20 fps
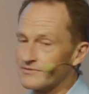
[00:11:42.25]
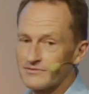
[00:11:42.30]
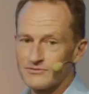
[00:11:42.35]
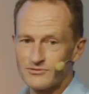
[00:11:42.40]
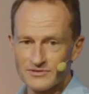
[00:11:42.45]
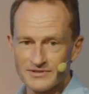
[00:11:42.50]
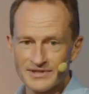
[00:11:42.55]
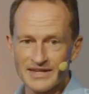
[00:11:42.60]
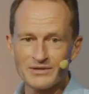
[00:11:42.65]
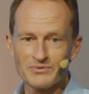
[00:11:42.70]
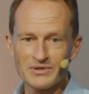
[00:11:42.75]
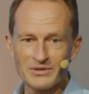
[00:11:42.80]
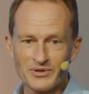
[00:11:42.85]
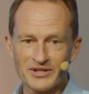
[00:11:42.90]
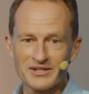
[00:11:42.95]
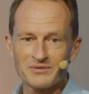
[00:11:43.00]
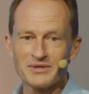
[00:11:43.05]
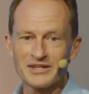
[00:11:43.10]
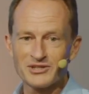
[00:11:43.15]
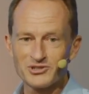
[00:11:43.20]
Today, we
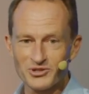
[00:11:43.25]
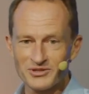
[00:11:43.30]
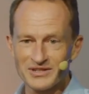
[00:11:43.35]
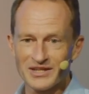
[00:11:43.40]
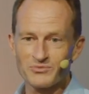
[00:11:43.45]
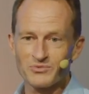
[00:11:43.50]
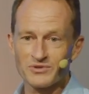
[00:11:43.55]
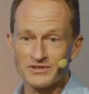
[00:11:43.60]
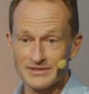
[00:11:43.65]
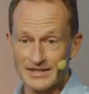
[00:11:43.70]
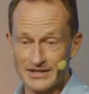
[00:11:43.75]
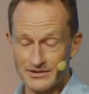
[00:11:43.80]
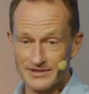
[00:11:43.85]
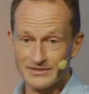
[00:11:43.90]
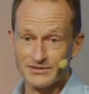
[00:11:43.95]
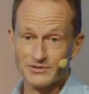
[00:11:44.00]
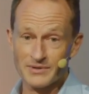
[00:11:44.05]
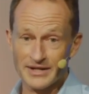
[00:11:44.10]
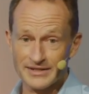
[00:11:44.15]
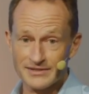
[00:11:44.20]
want to make sure that we're there at
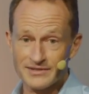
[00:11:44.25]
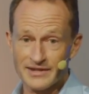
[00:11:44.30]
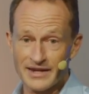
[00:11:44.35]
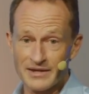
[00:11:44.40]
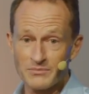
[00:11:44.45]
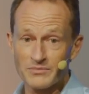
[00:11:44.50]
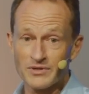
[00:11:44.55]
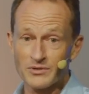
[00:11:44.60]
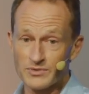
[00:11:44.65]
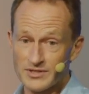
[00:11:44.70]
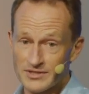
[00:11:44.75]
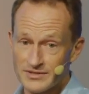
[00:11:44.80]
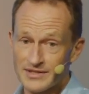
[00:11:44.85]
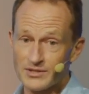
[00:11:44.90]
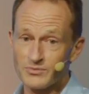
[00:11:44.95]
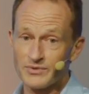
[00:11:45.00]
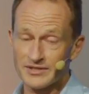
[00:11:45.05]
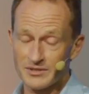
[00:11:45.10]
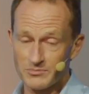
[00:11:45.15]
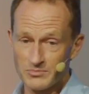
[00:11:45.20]
the right time, but we
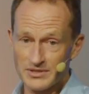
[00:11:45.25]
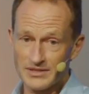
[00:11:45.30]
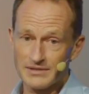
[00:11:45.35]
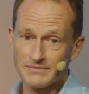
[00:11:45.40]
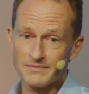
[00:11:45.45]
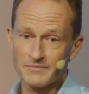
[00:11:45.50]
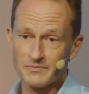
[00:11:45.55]
still want to be